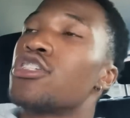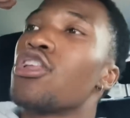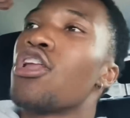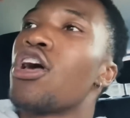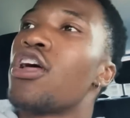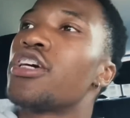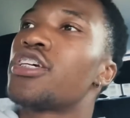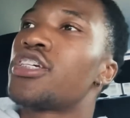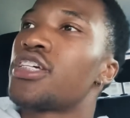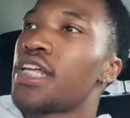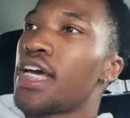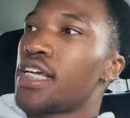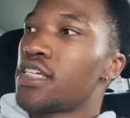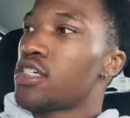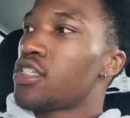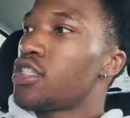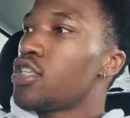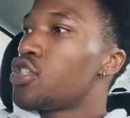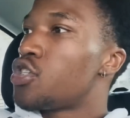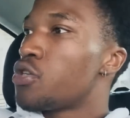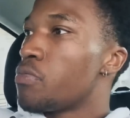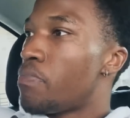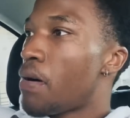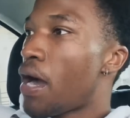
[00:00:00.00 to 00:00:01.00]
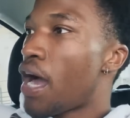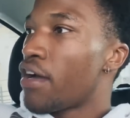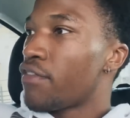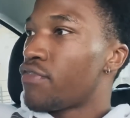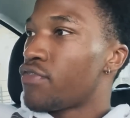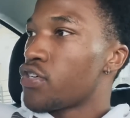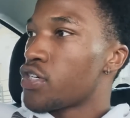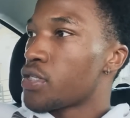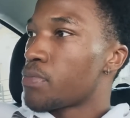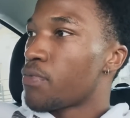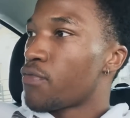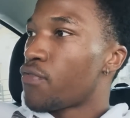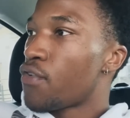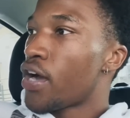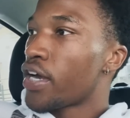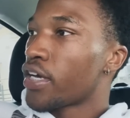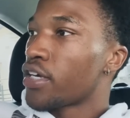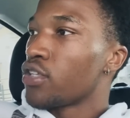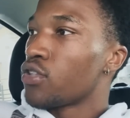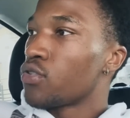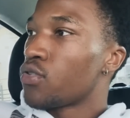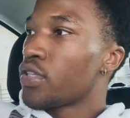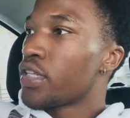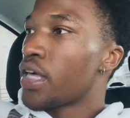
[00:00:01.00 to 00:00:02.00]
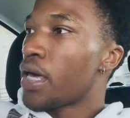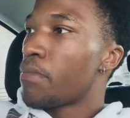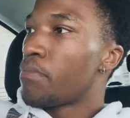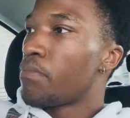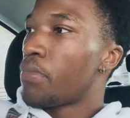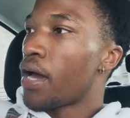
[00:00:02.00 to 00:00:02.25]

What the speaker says: a lot of shit I just need to buy first before I can do that.